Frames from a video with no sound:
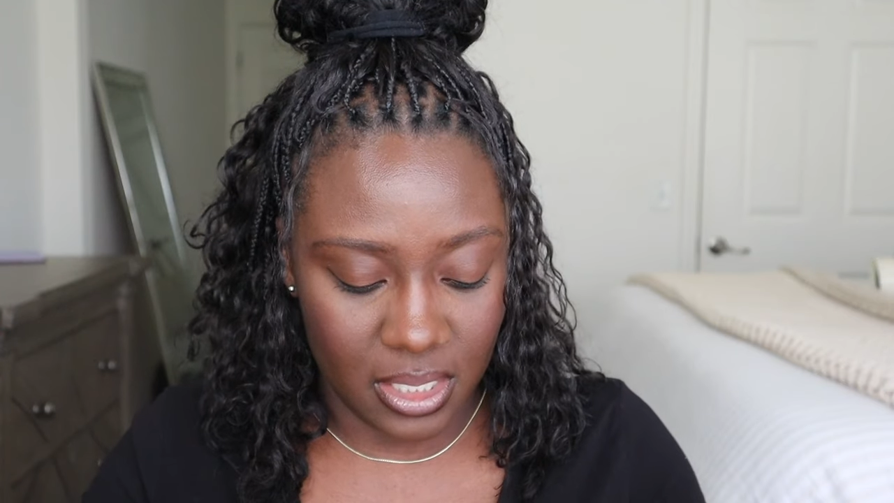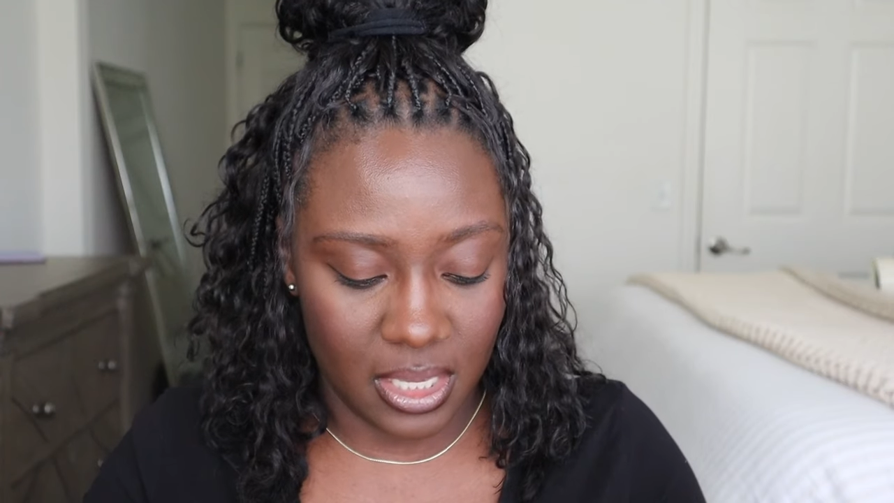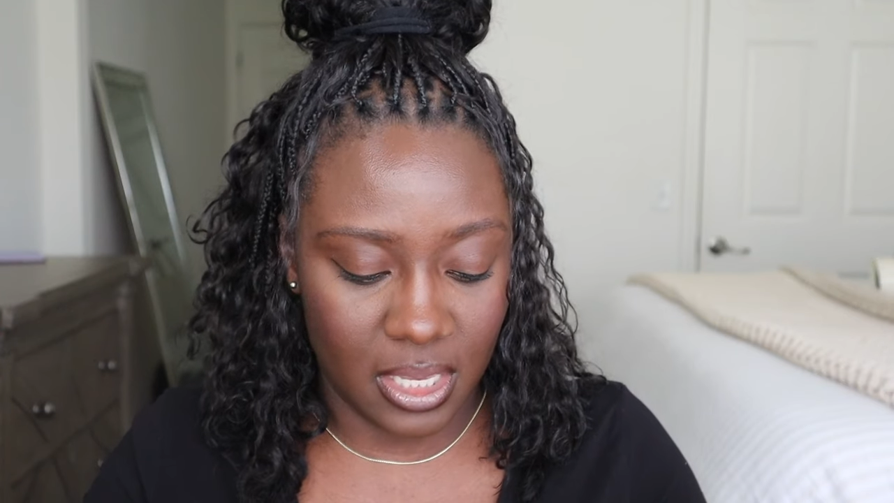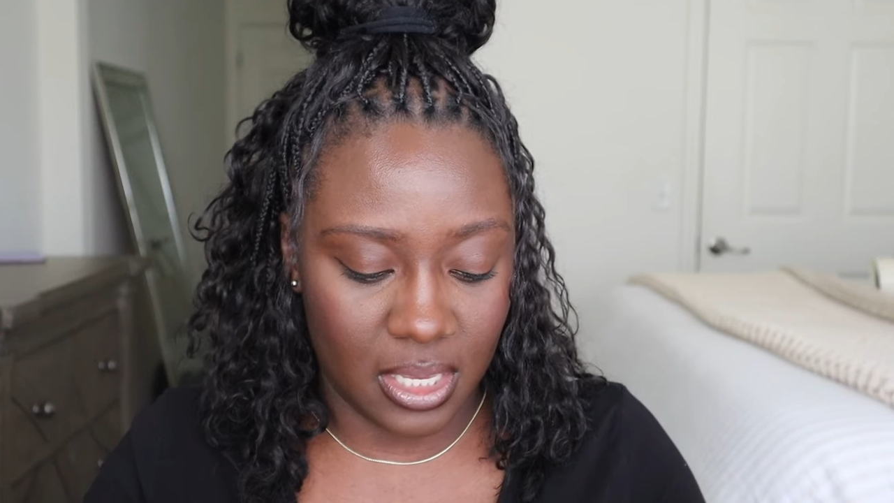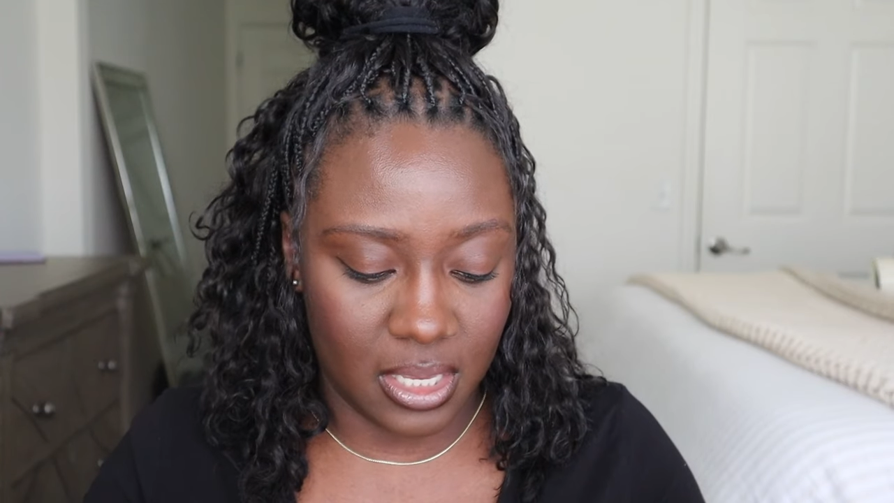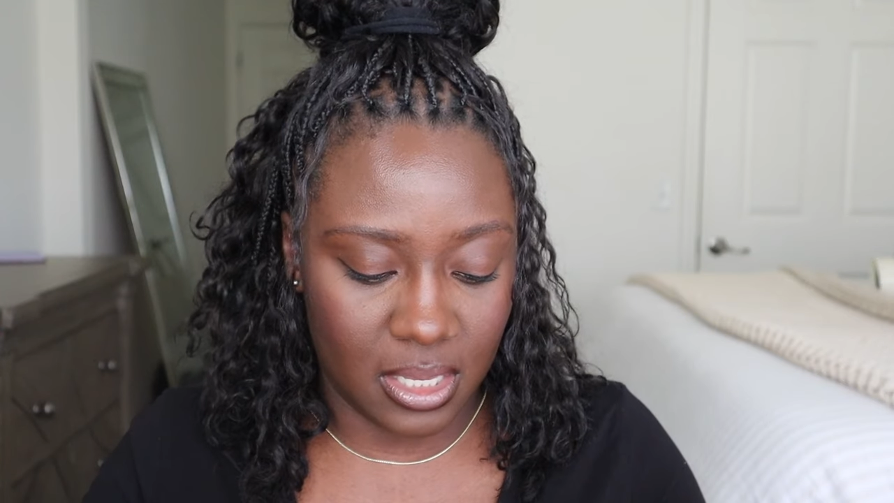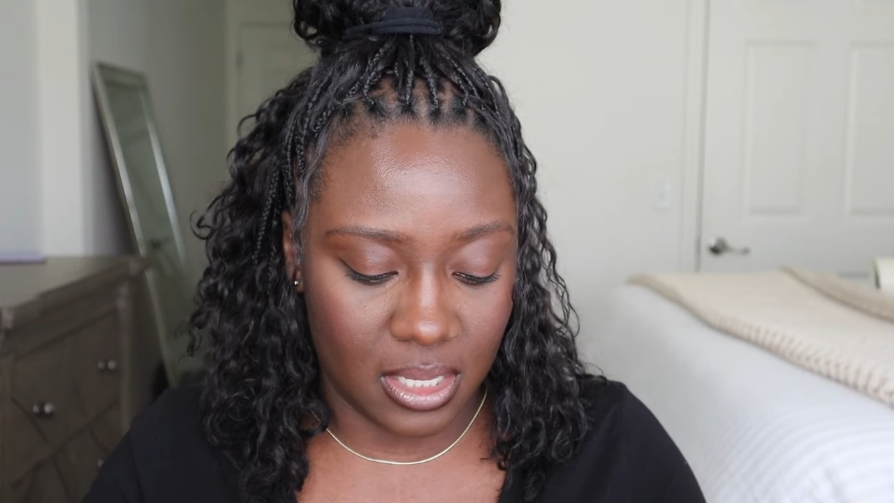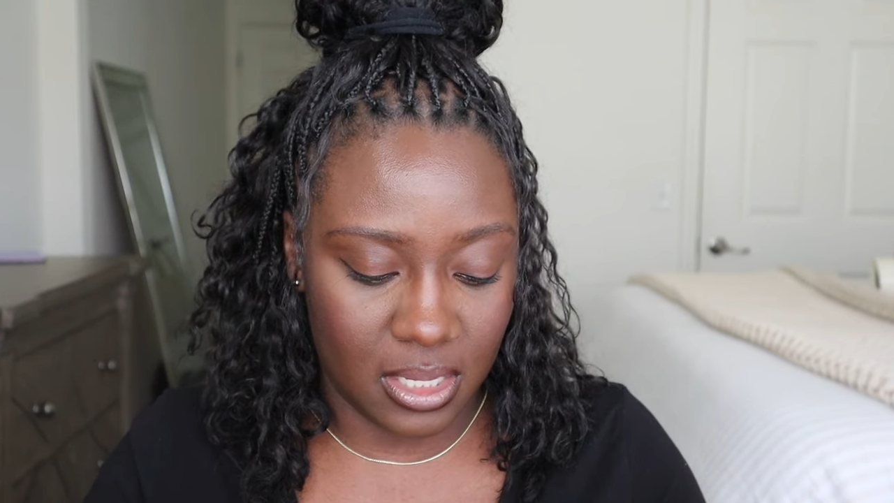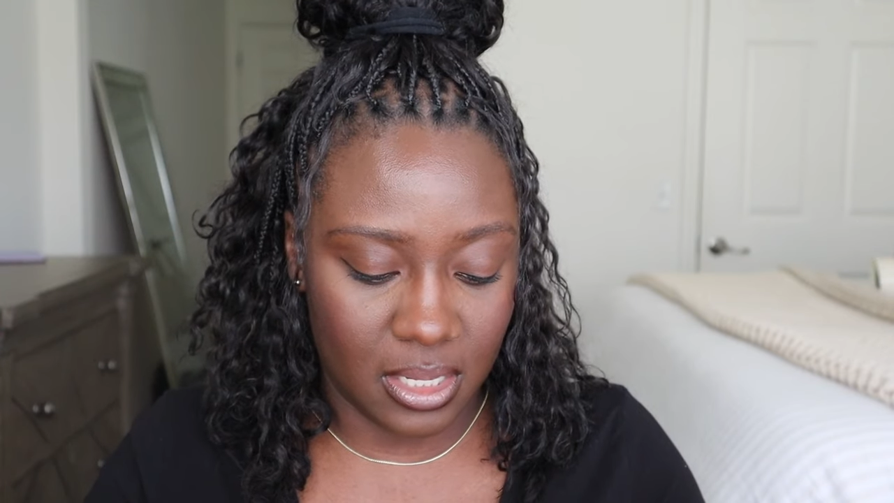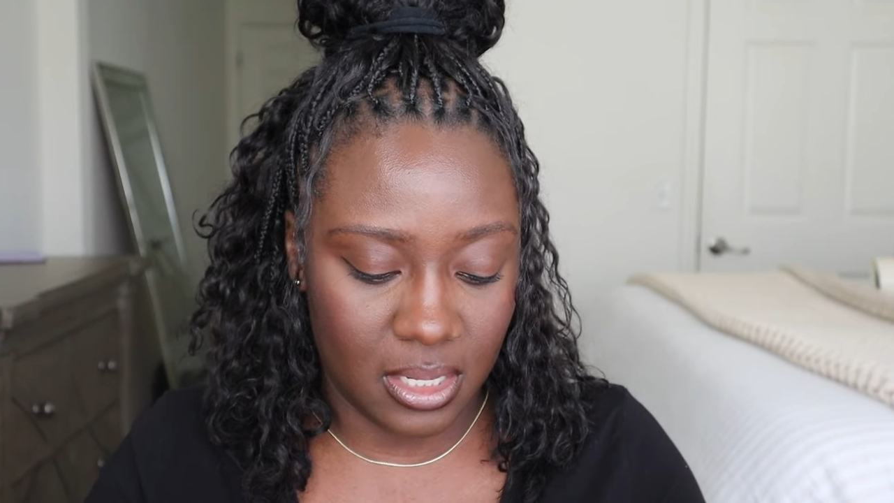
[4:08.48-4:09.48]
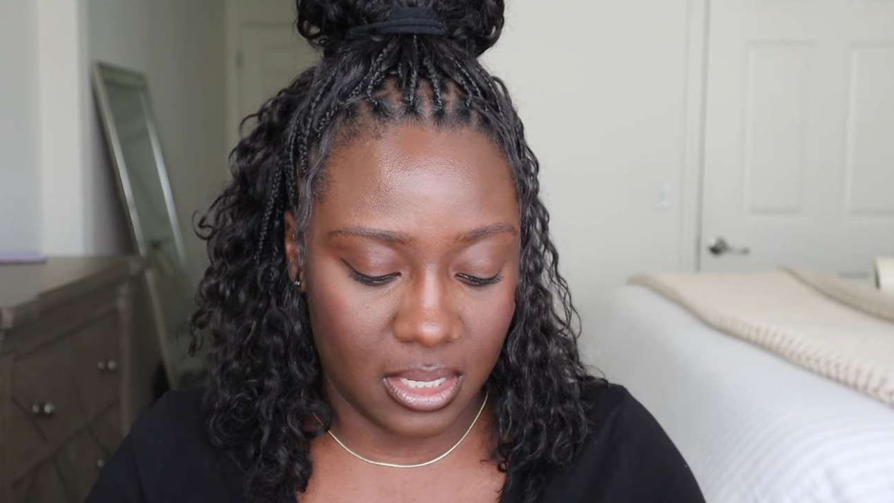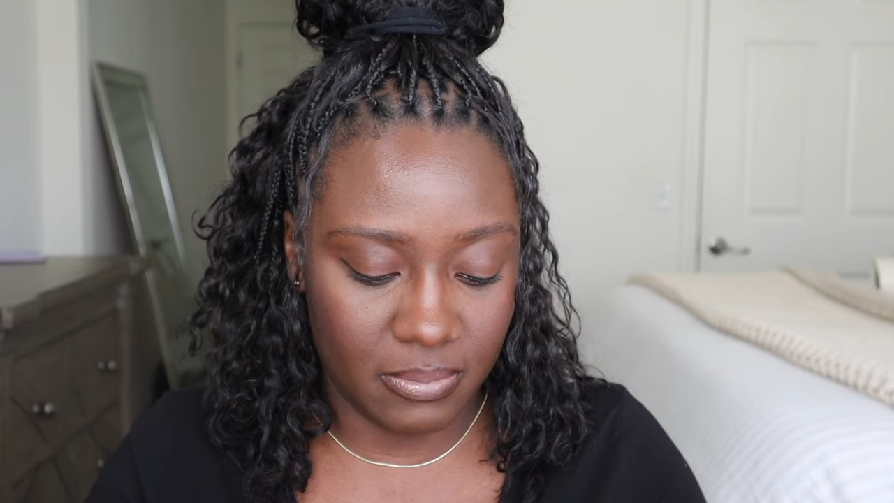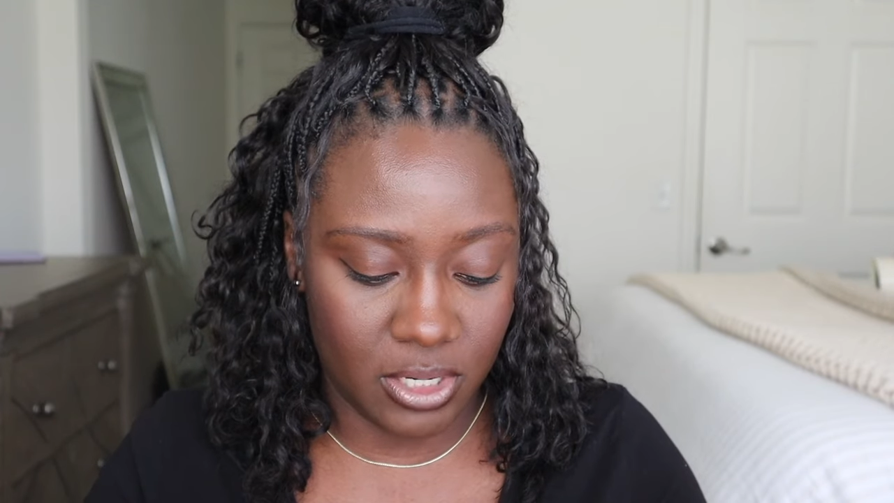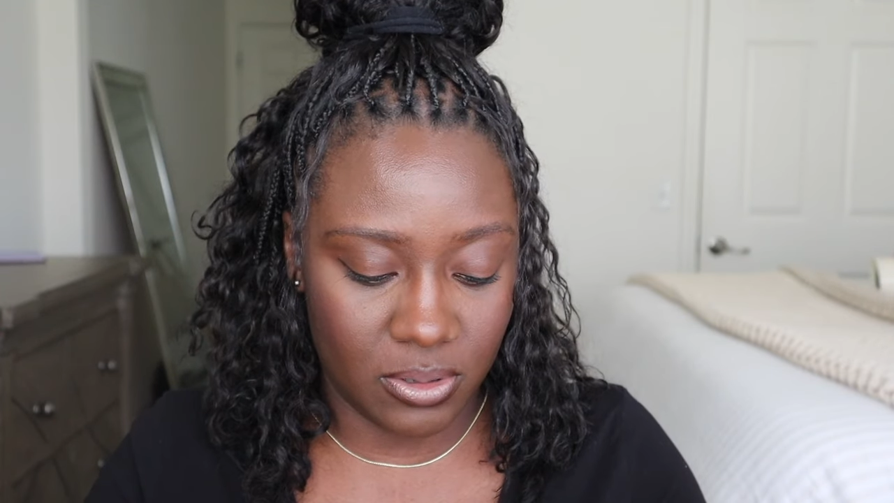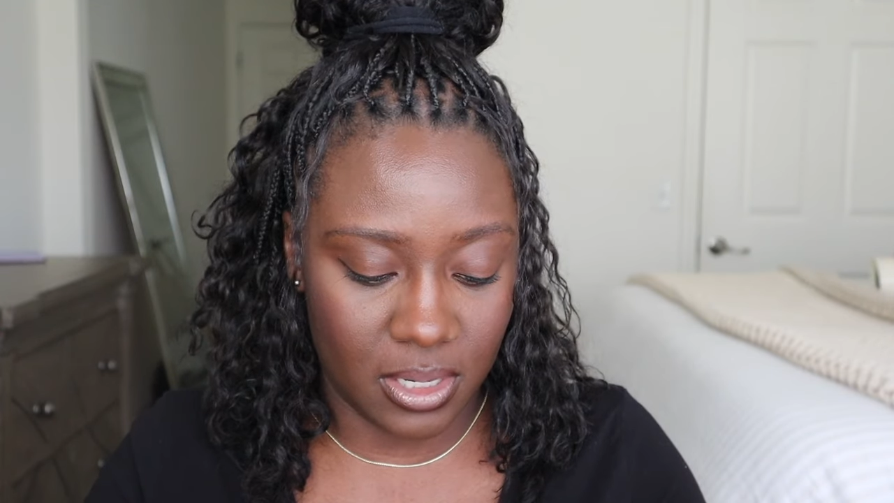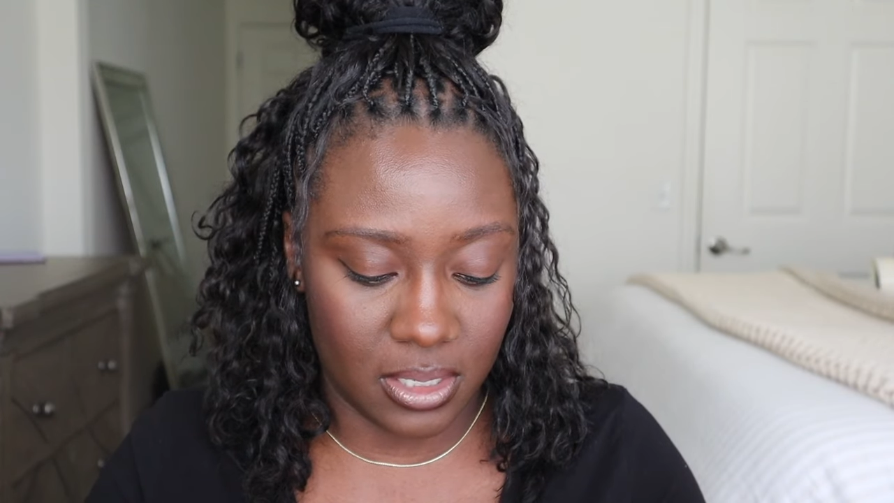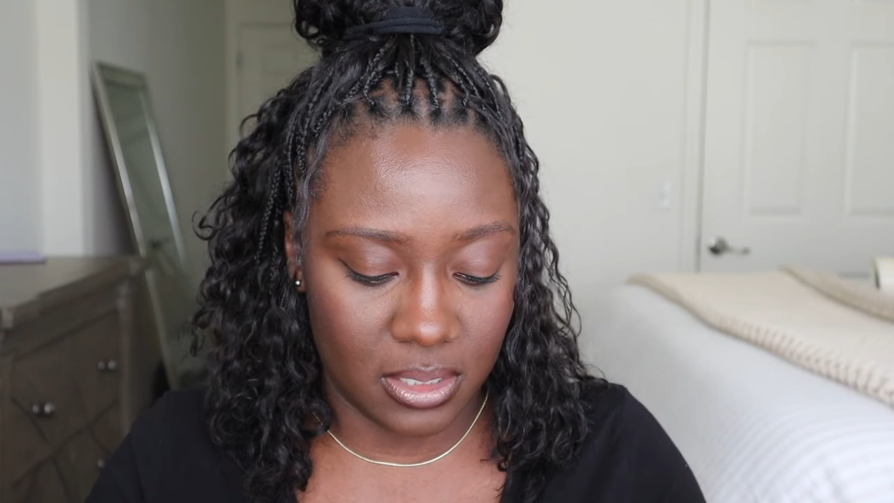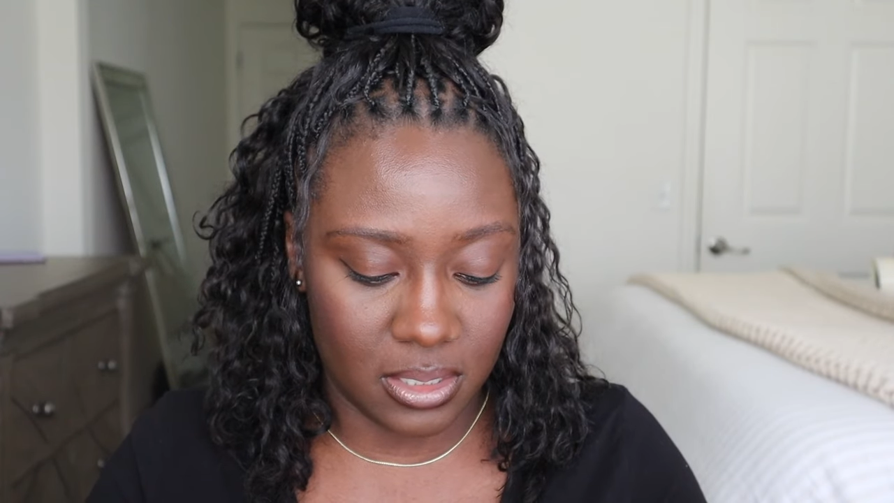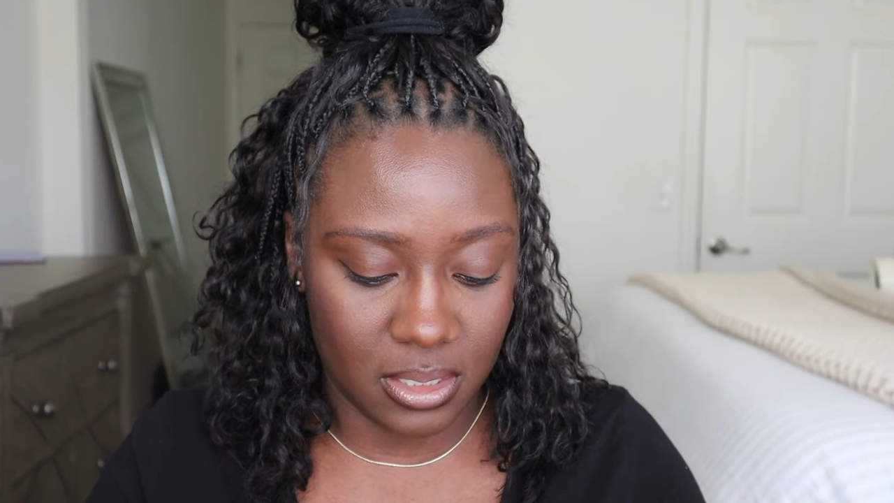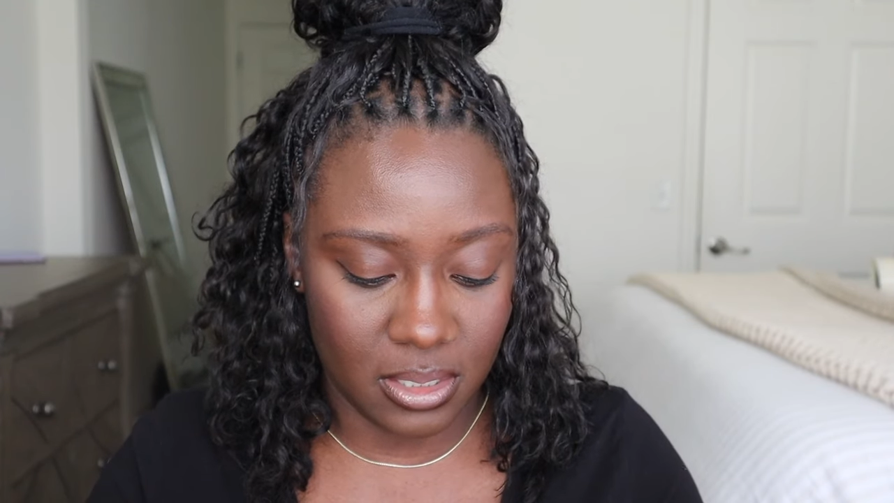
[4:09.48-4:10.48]
And let me try
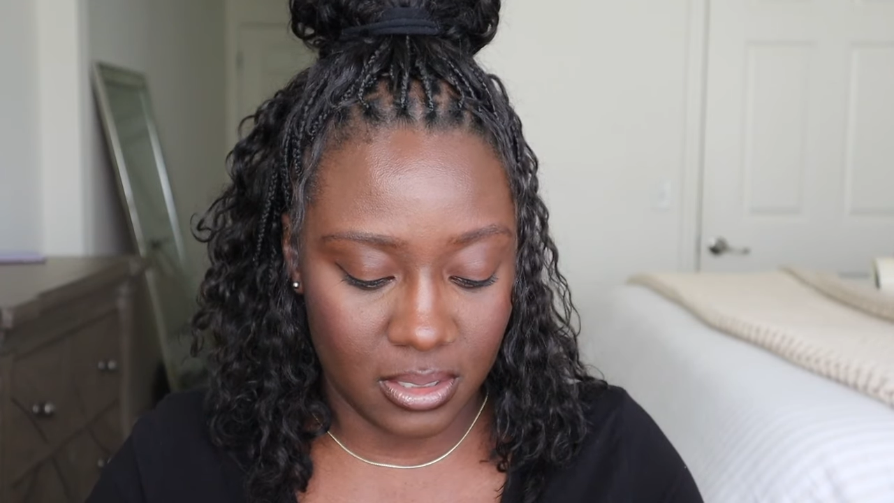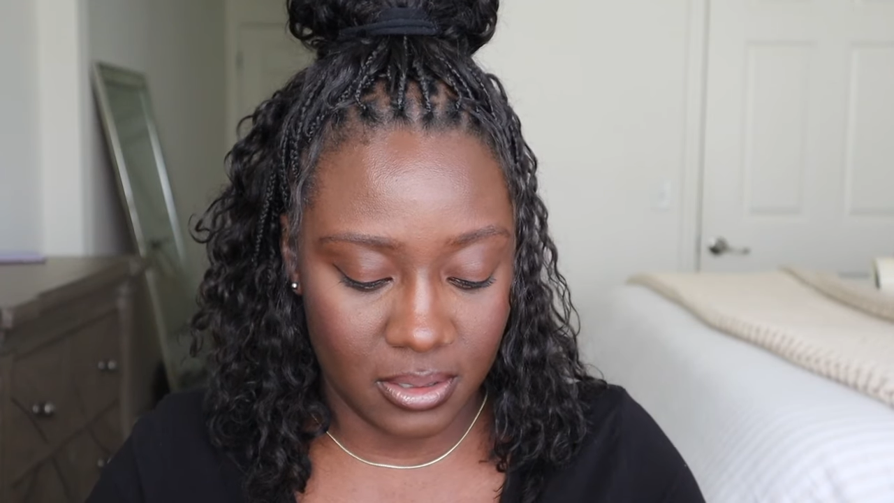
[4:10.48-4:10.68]
this.